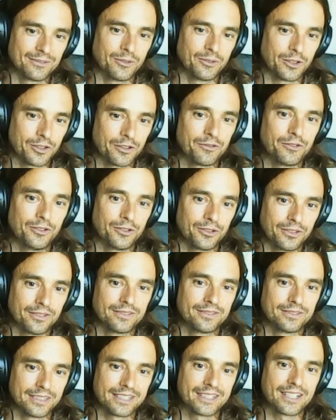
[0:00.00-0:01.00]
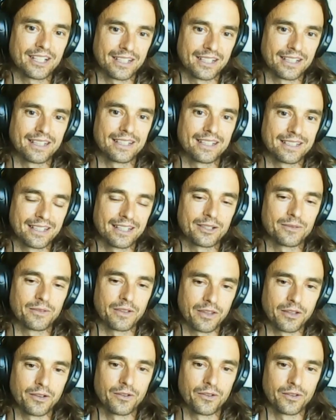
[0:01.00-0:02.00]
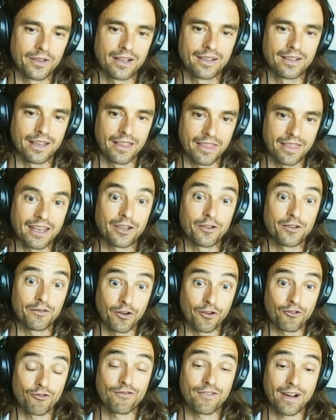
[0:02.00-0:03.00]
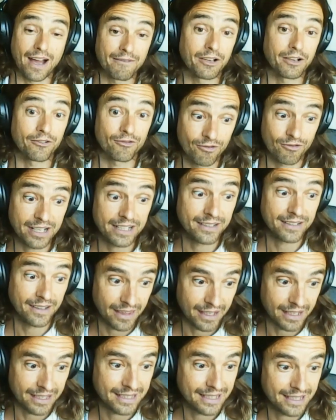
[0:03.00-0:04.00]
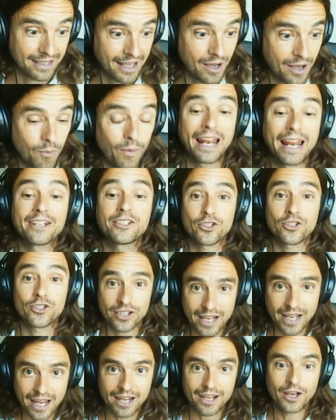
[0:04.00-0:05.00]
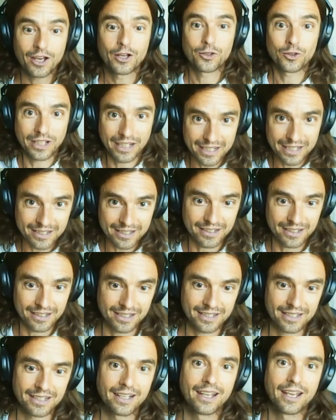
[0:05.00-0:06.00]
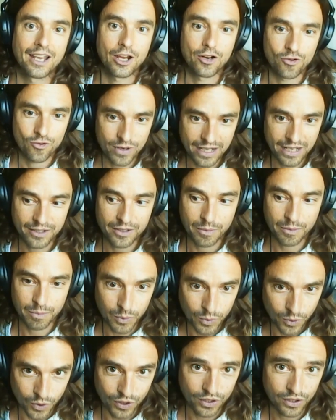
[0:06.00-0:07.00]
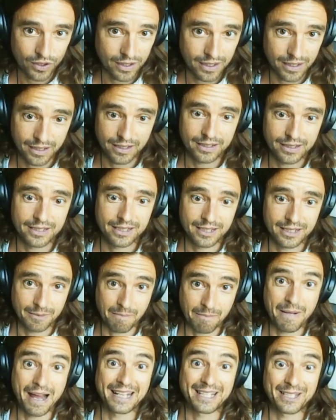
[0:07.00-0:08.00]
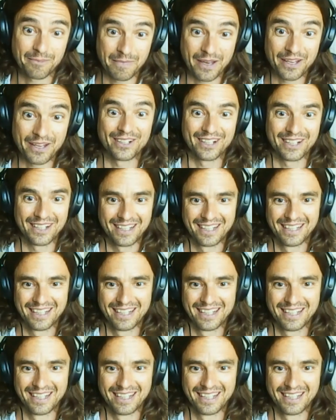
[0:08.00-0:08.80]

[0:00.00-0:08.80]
Wonderful discussing these things with you. And thank you for having written this. Well, let's just say to the listeners, read the book. It's much better.